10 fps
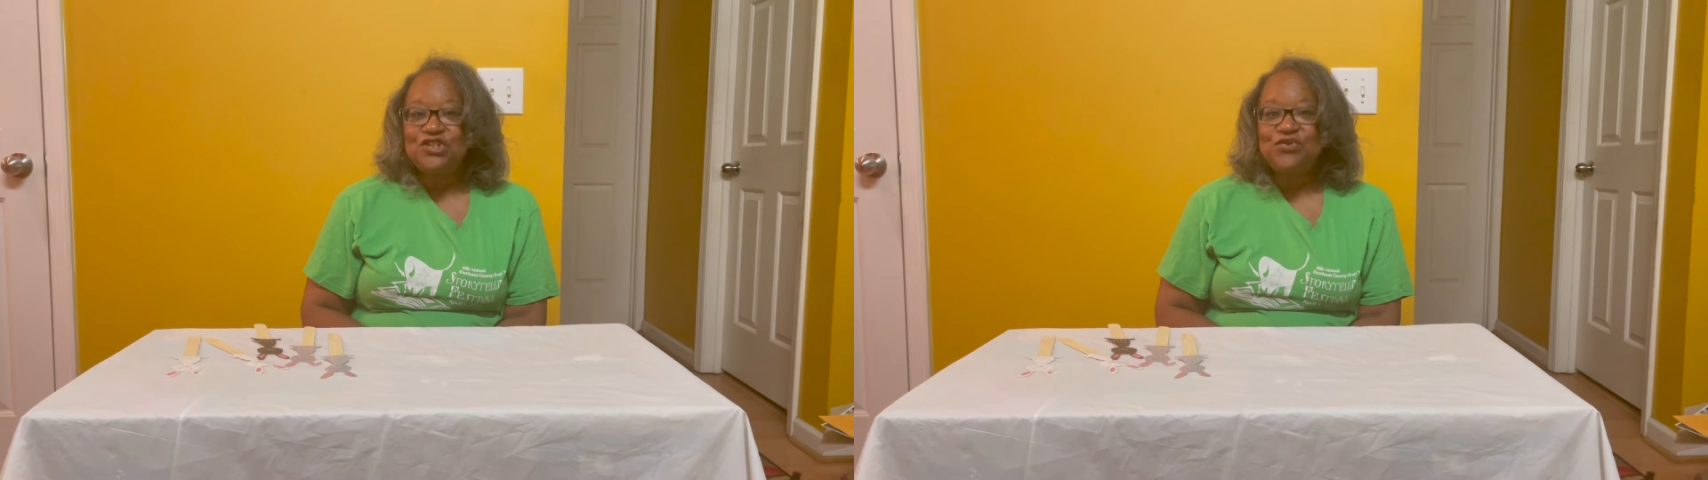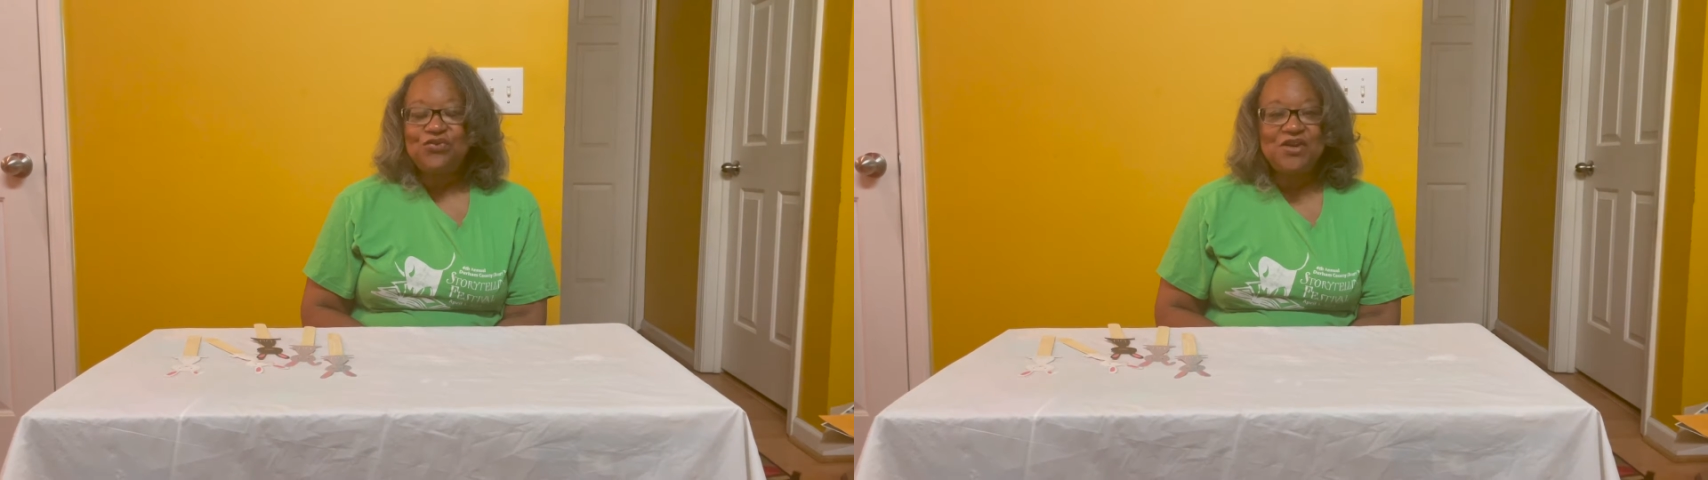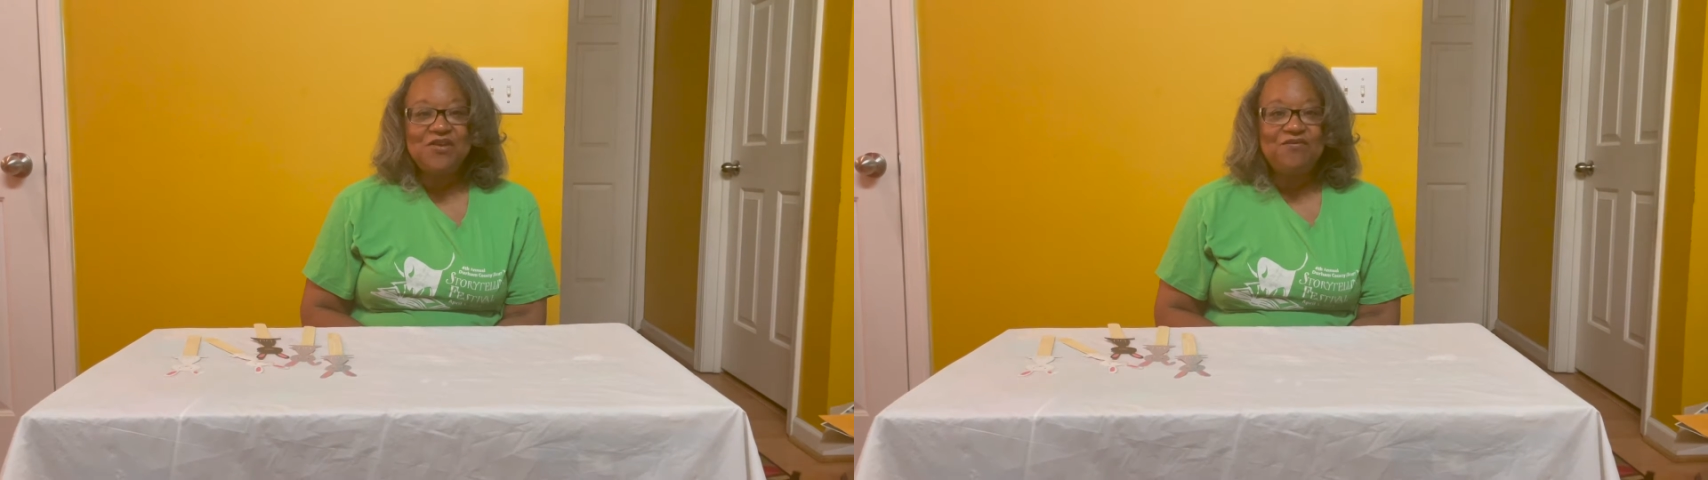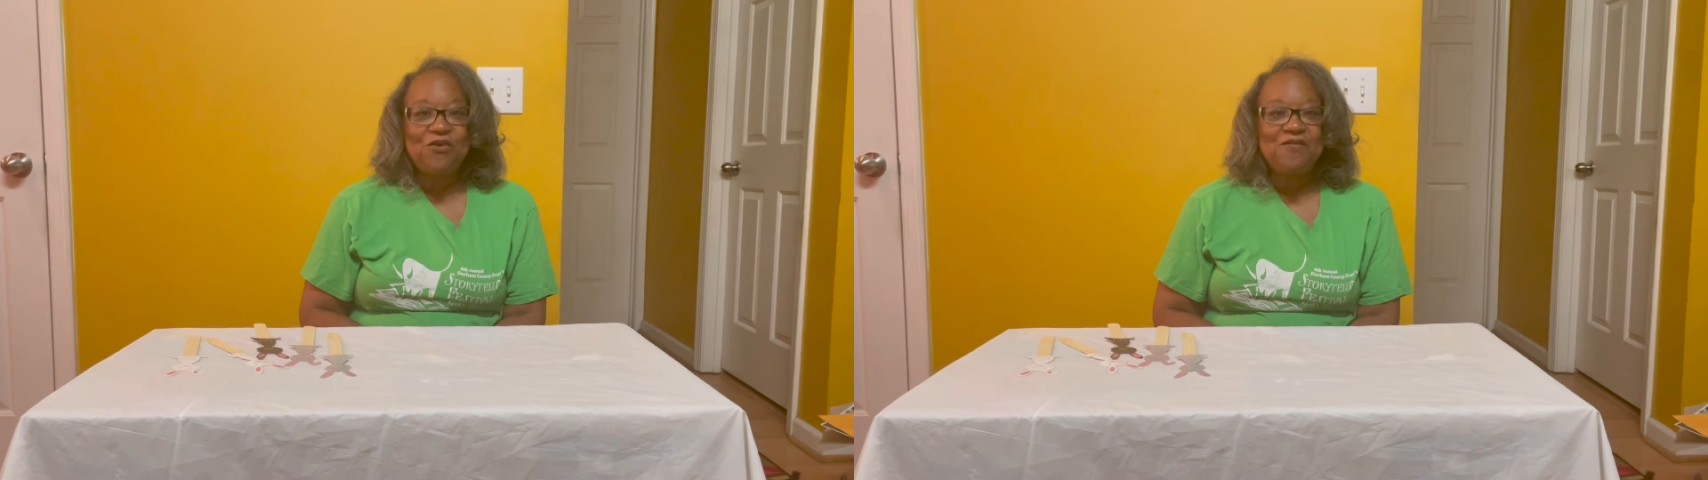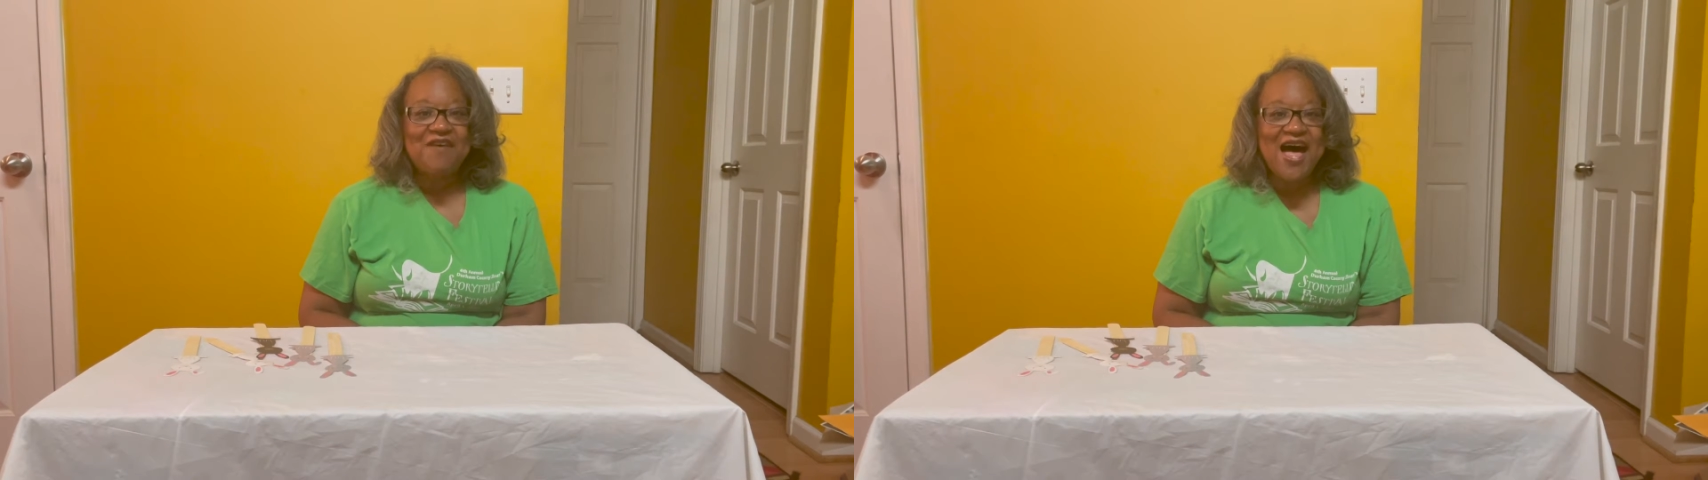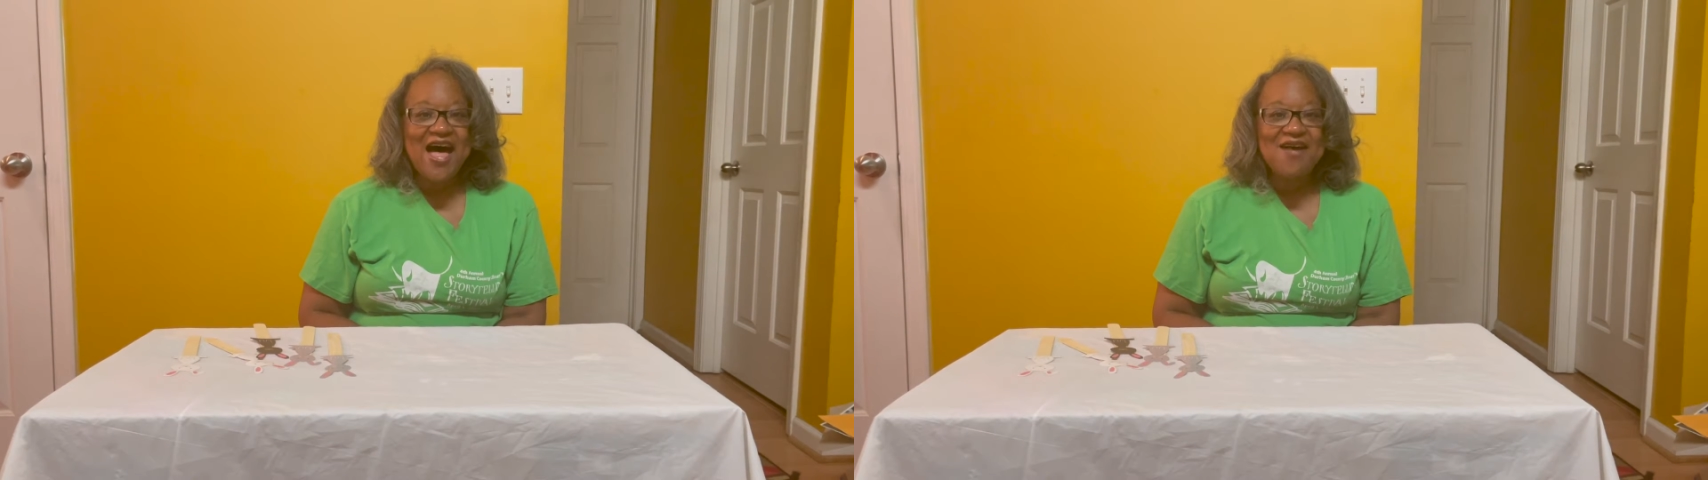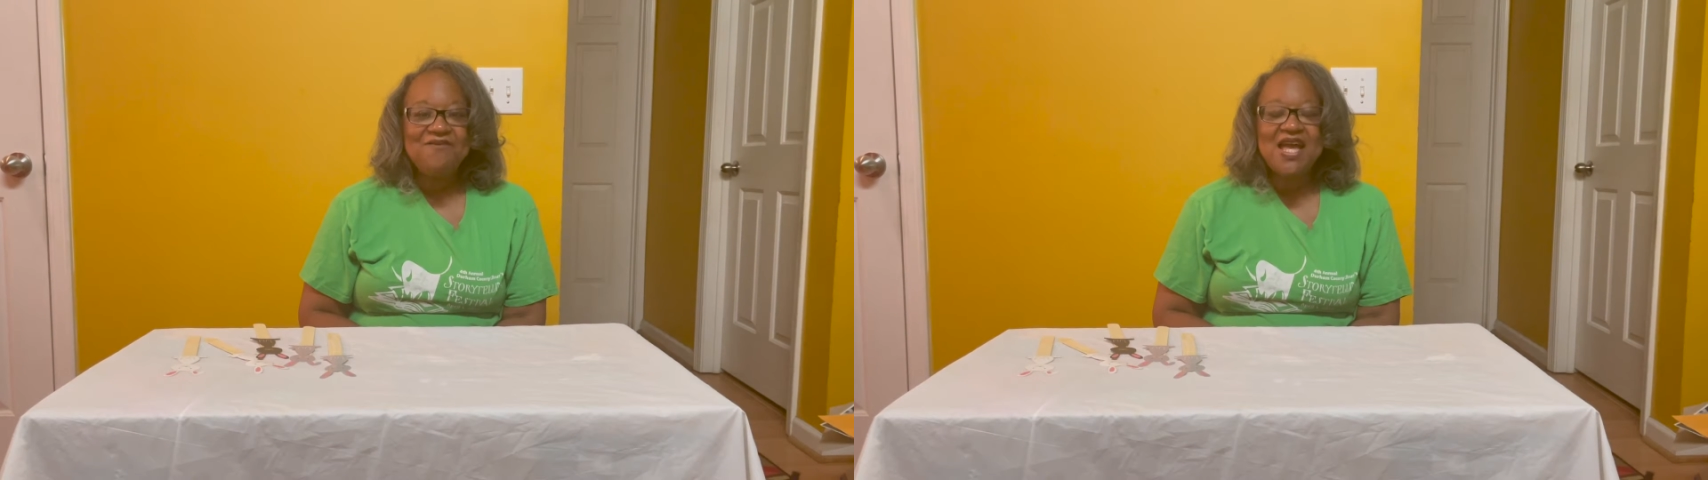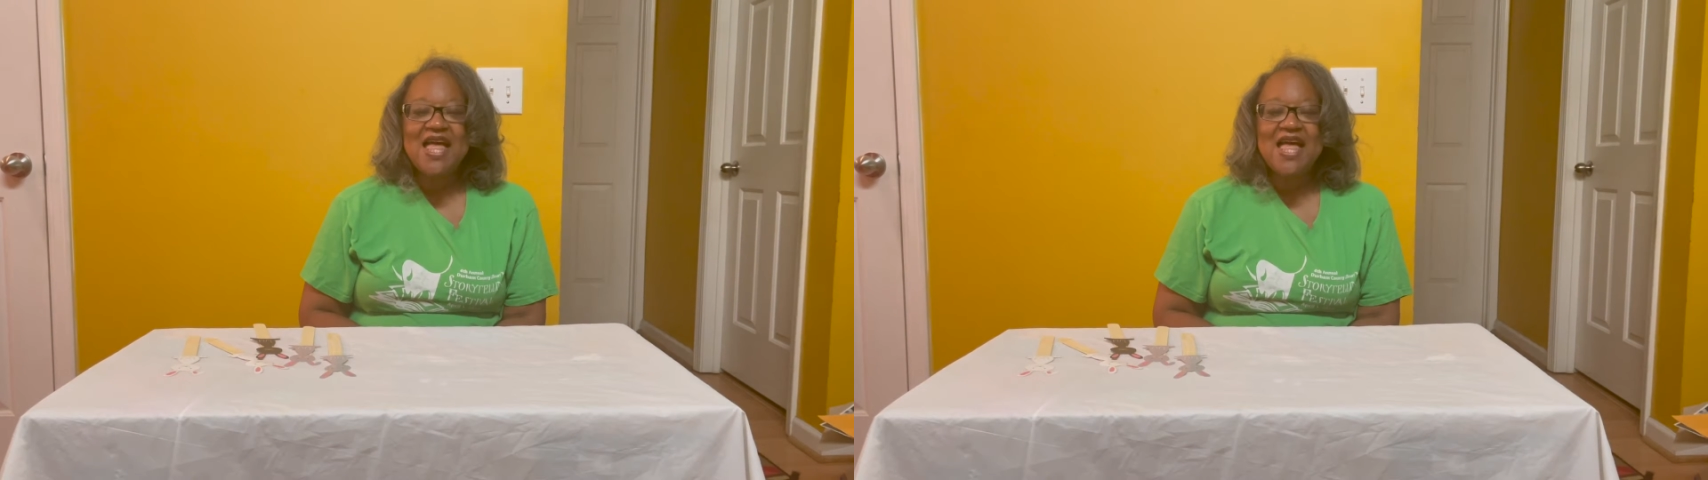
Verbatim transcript: two, three, four, five,